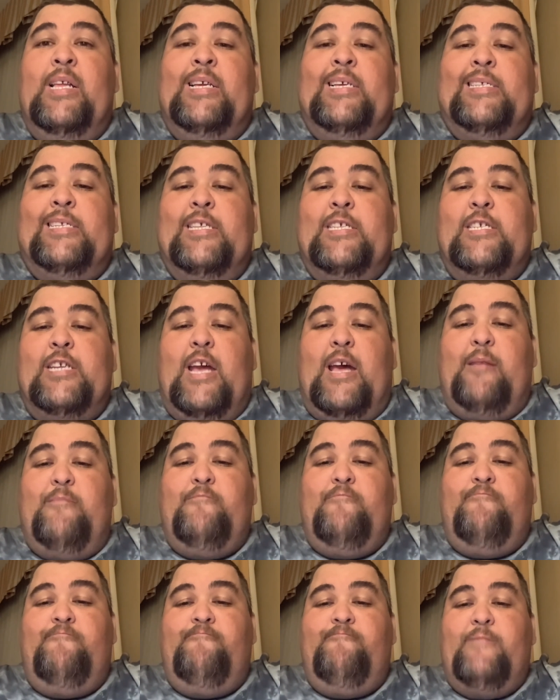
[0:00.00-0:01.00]
it's in the
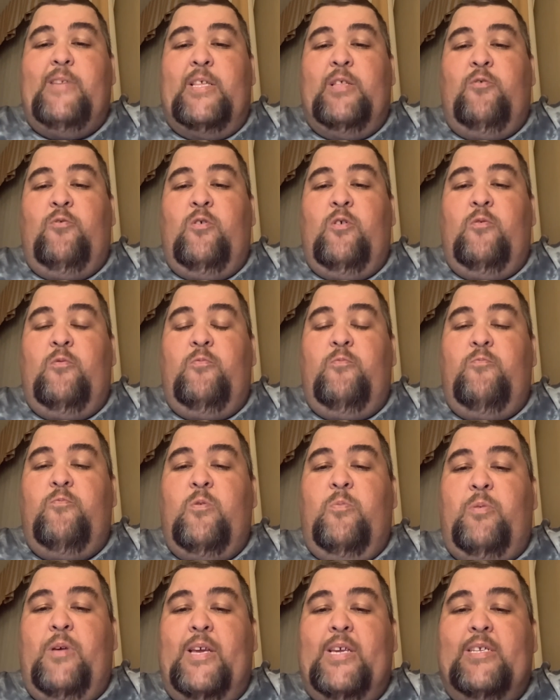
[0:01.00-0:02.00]
shop, getting oil
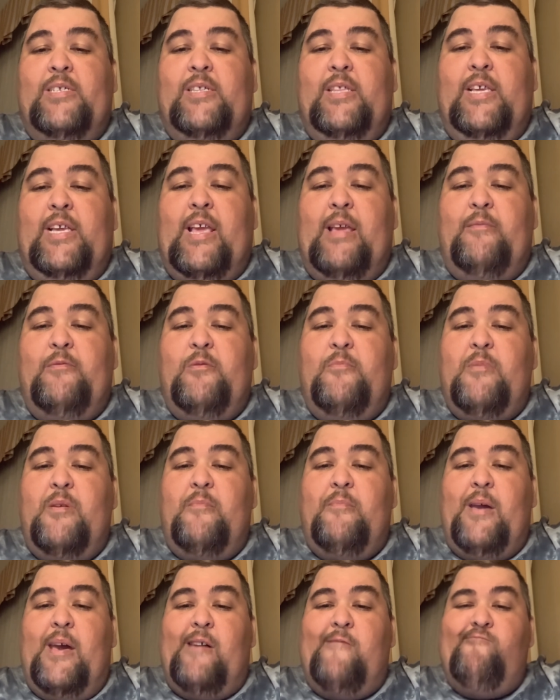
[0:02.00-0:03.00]
replaced. And they came to me
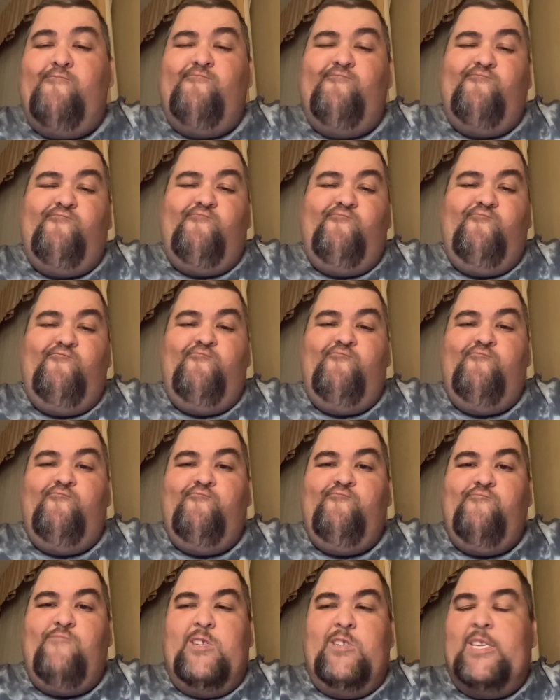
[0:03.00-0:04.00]
about
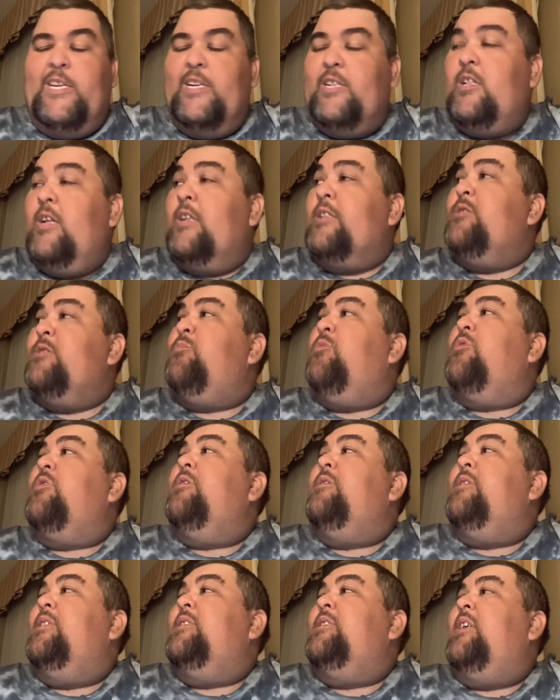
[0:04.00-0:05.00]
10 o'clock this morning.
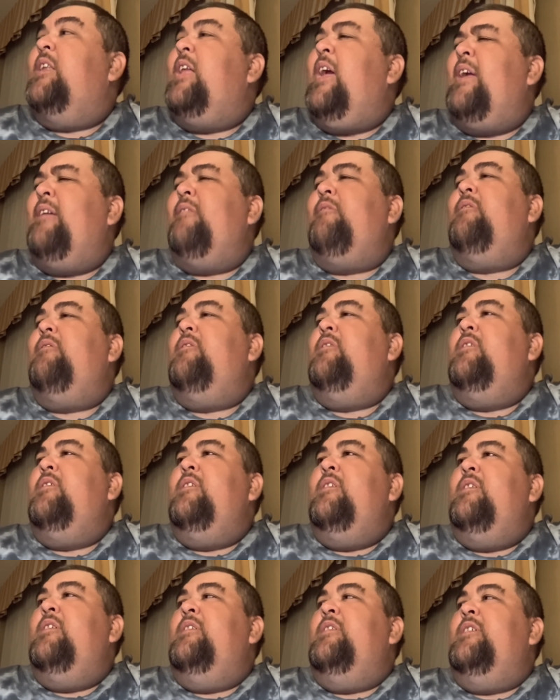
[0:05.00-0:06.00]
And they said, hey,
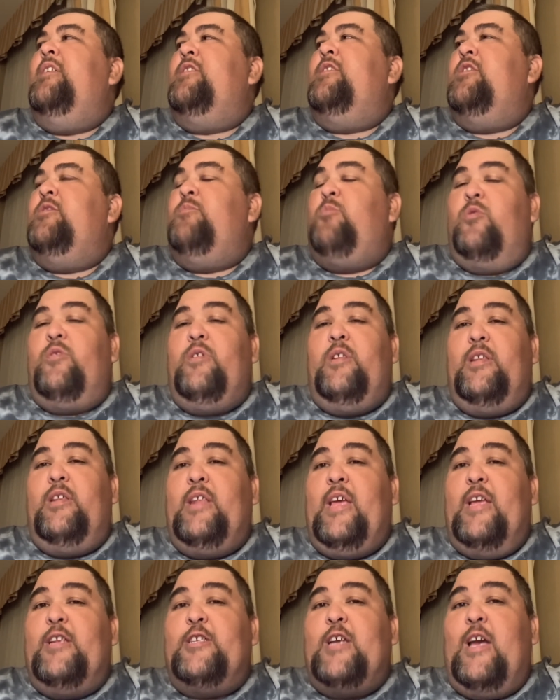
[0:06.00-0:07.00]
this is more than a
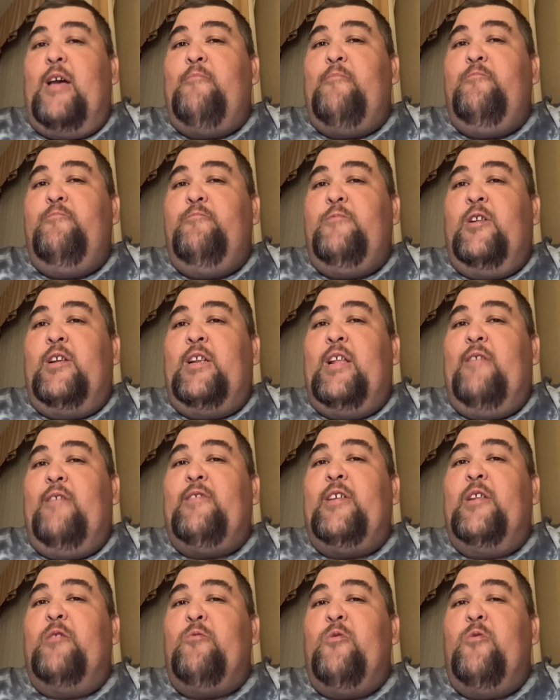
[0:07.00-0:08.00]
day job. You're going to have to
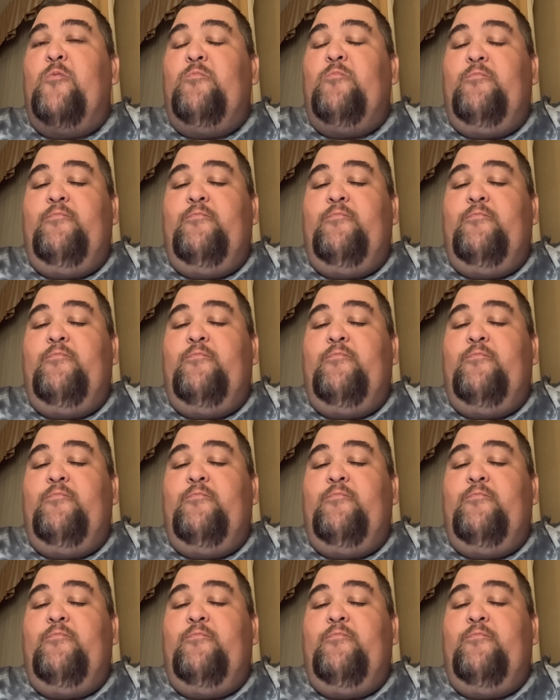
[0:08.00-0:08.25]
get a room.